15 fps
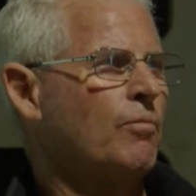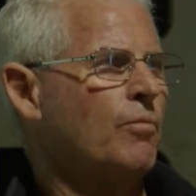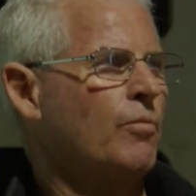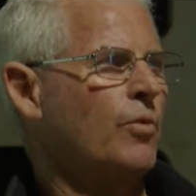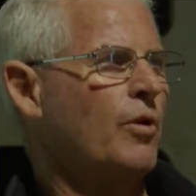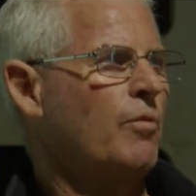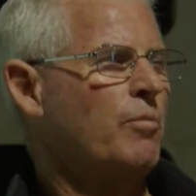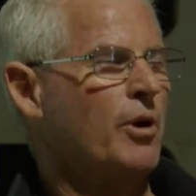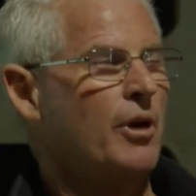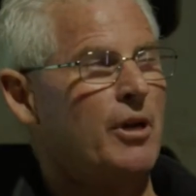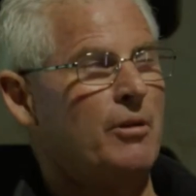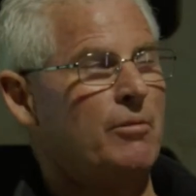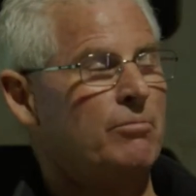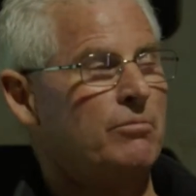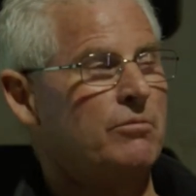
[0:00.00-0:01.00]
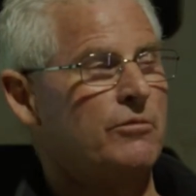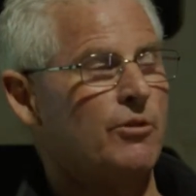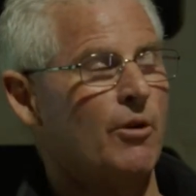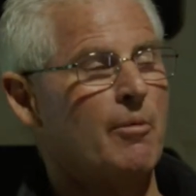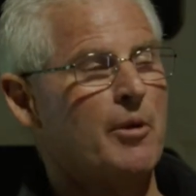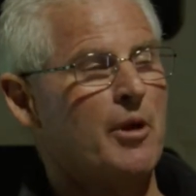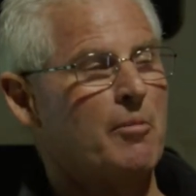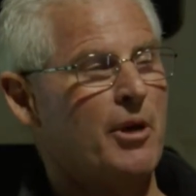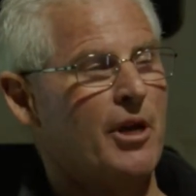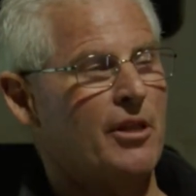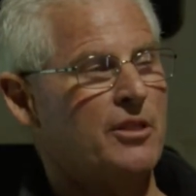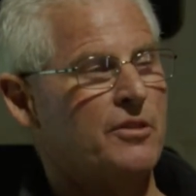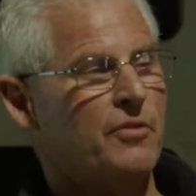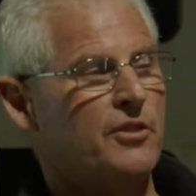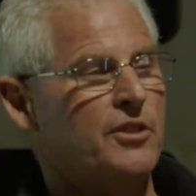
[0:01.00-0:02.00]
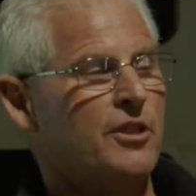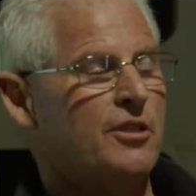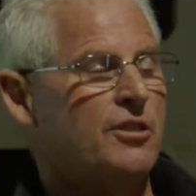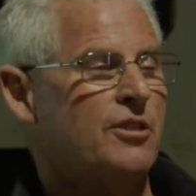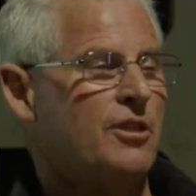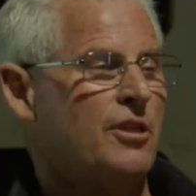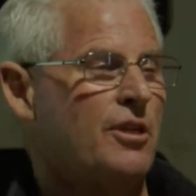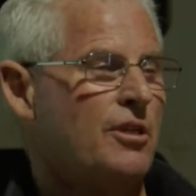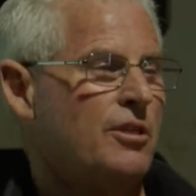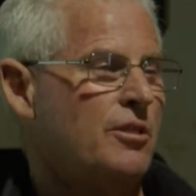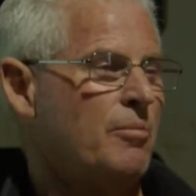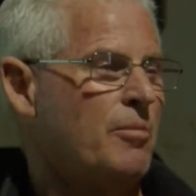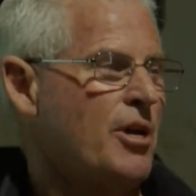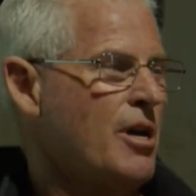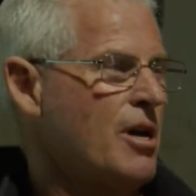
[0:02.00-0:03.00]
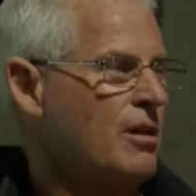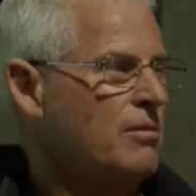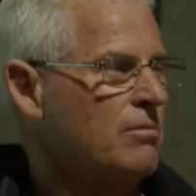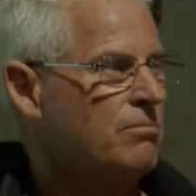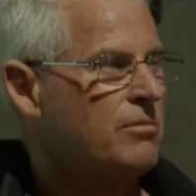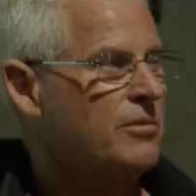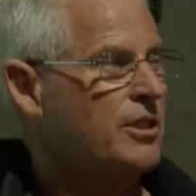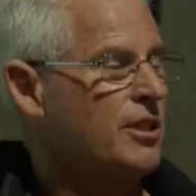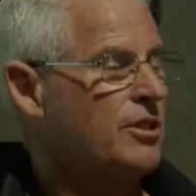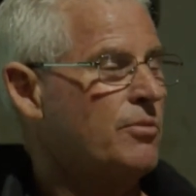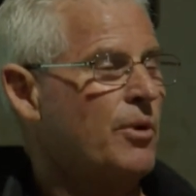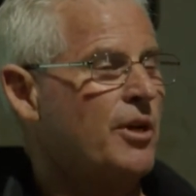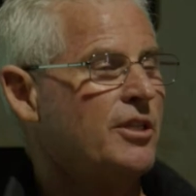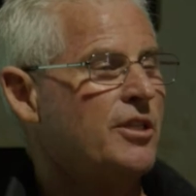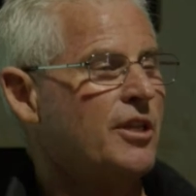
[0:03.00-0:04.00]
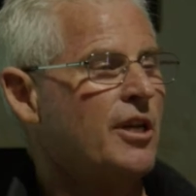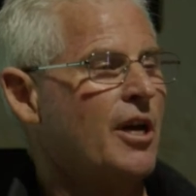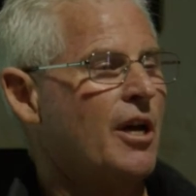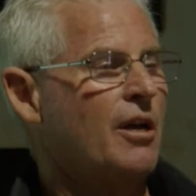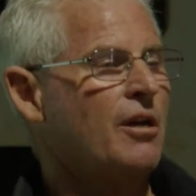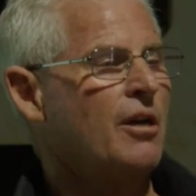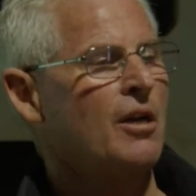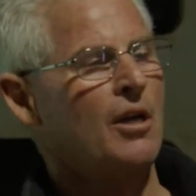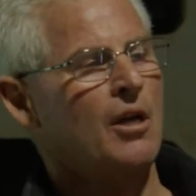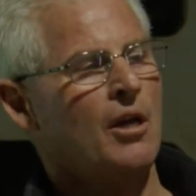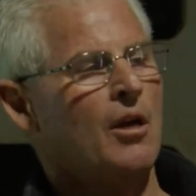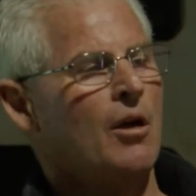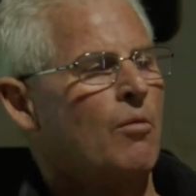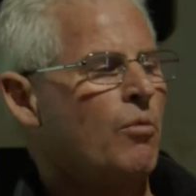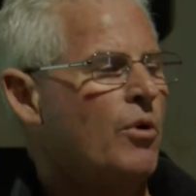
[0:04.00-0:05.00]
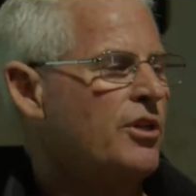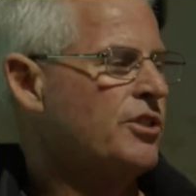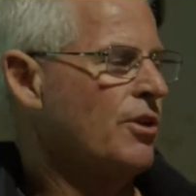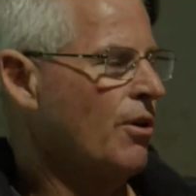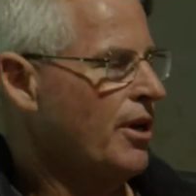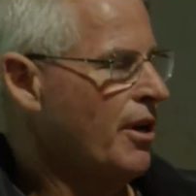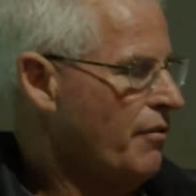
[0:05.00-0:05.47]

We've been dreaming about this for 6 years. About 6 weeks ago, we signed our